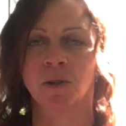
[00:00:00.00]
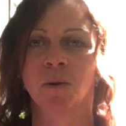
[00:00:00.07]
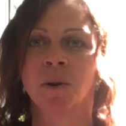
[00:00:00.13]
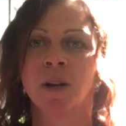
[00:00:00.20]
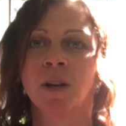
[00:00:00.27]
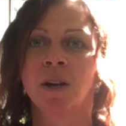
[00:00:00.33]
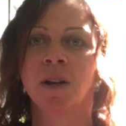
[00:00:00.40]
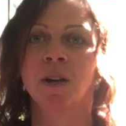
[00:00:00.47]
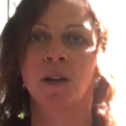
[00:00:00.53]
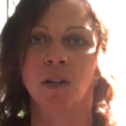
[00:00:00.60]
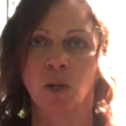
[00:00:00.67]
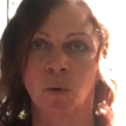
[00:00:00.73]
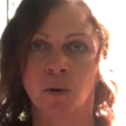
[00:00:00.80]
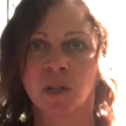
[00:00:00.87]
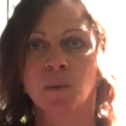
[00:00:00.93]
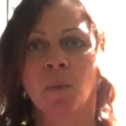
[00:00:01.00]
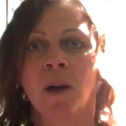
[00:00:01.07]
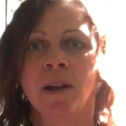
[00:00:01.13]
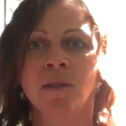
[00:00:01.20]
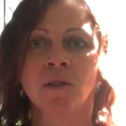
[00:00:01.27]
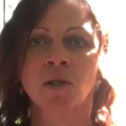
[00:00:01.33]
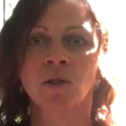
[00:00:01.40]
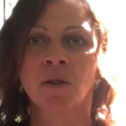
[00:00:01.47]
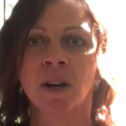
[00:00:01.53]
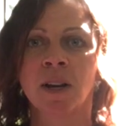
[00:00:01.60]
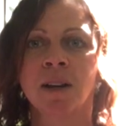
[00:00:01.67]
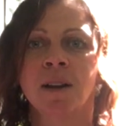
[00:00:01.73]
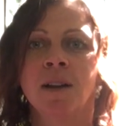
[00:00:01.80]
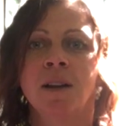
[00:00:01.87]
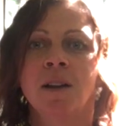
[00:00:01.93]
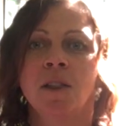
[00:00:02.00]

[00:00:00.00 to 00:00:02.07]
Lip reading: So your spine's straight,